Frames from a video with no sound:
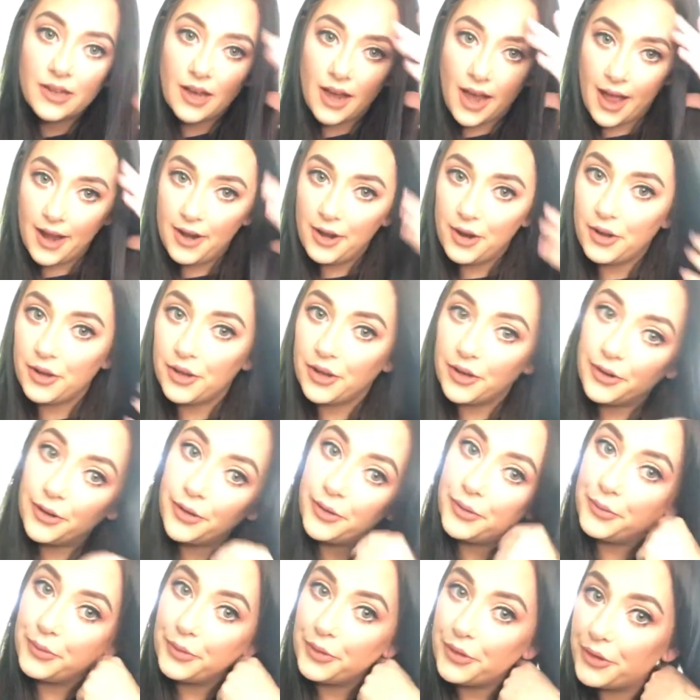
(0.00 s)
I know you
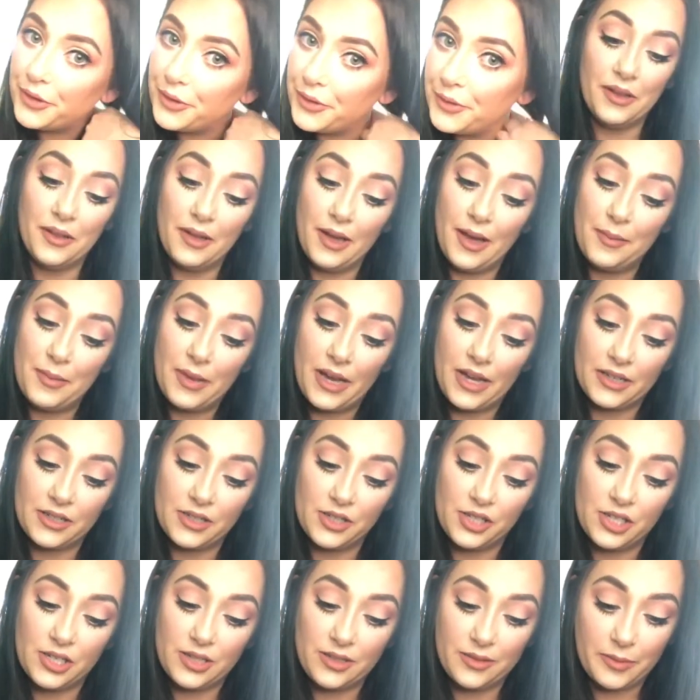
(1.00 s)
don't. That mac and
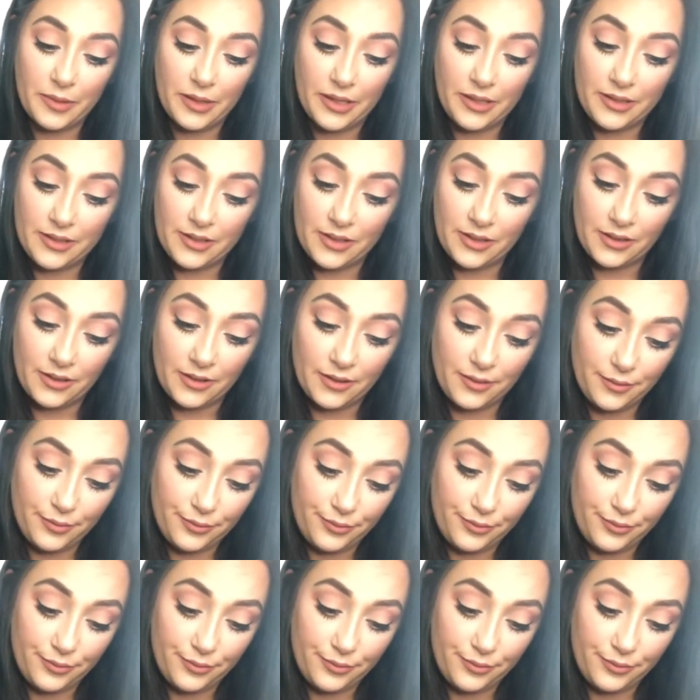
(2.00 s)
cheese pizza.